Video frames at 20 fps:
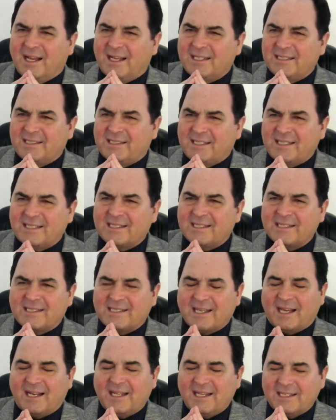Jesus
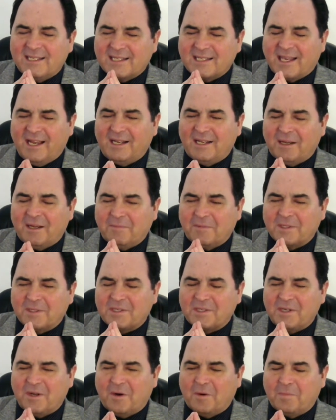said his kingdom
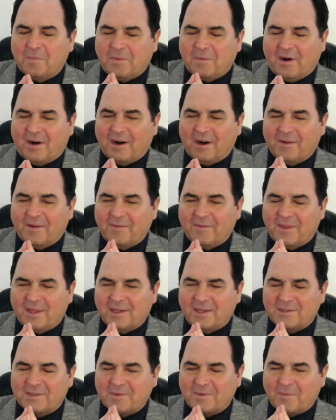was no part of
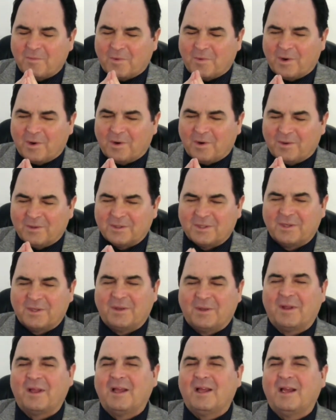this world,
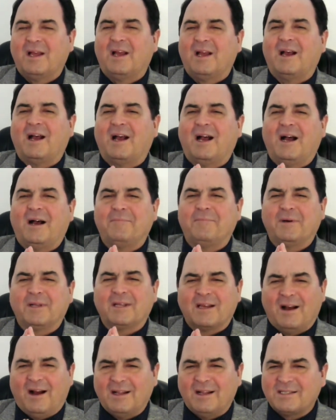
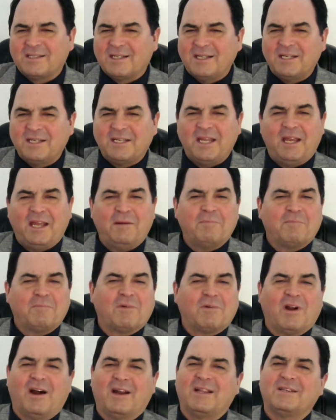but Constantine
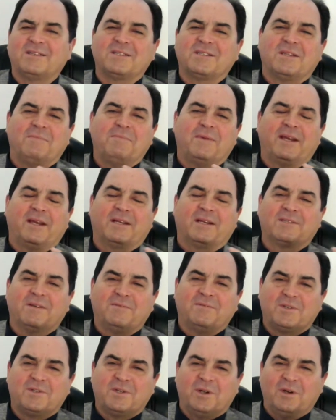brought us the mix
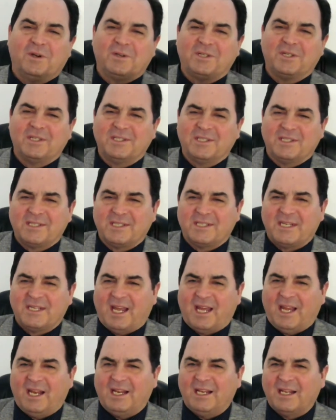of church and
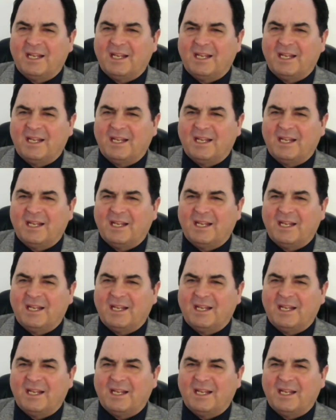state.